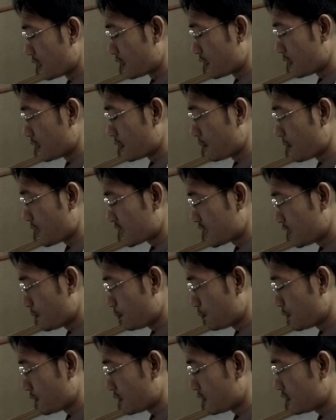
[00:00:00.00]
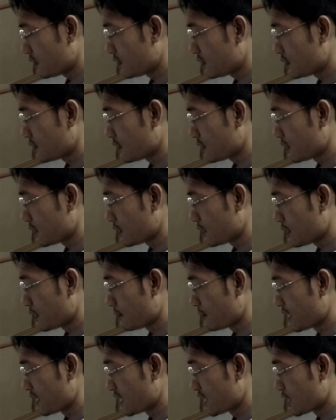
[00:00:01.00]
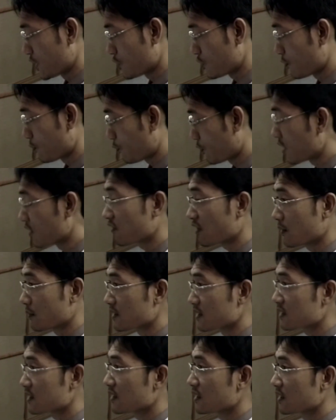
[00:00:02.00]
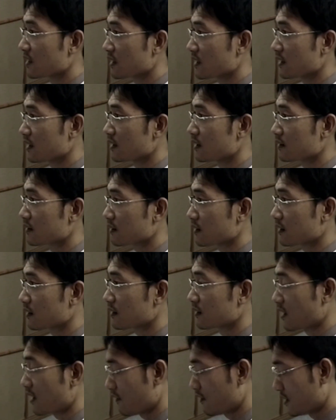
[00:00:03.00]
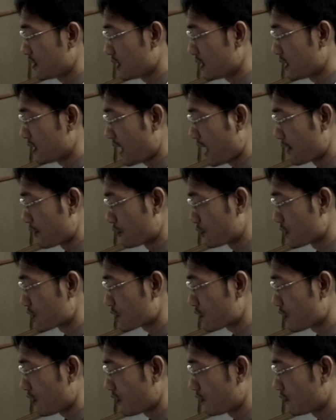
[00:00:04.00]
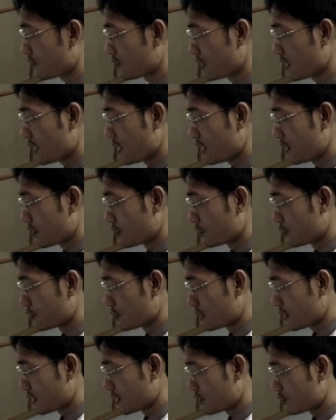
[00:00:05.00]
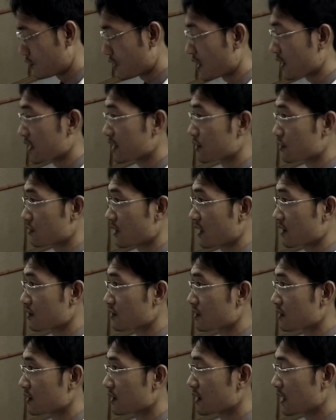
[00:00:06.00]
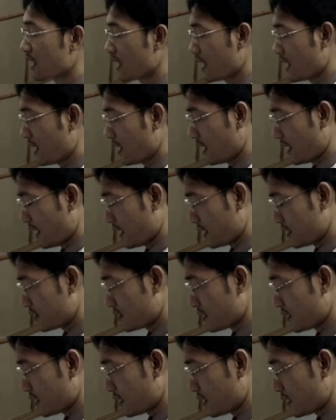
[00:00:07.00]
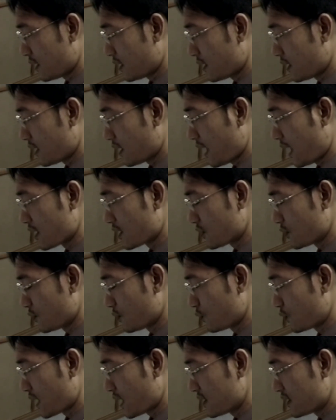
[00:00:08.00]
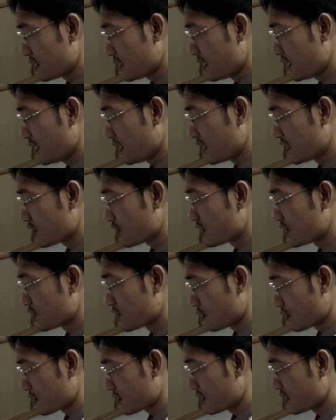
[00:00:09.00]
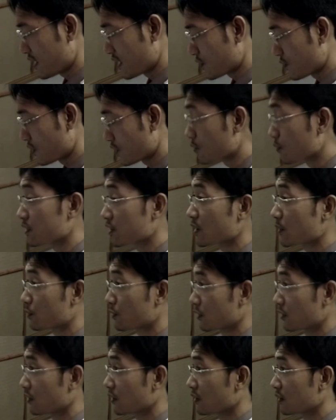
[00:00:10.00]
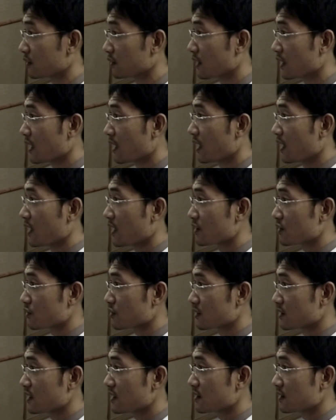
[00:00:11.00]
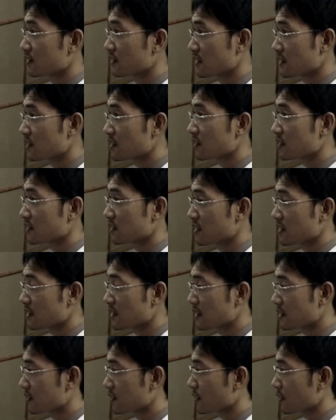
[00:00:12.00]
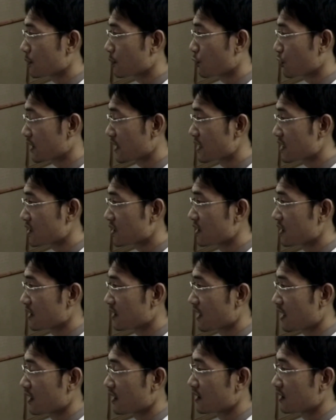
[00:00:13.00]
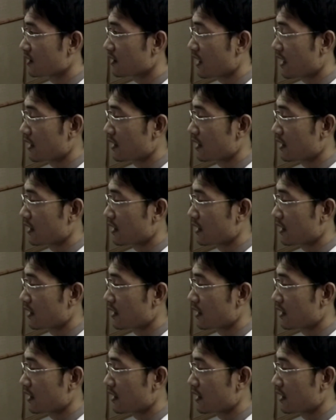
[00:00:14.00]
multiple medication or polypharmacy is definitely at risk of drug interaction. And as you can see here, it's on digoxin as well as metoprolol. So this is potentially can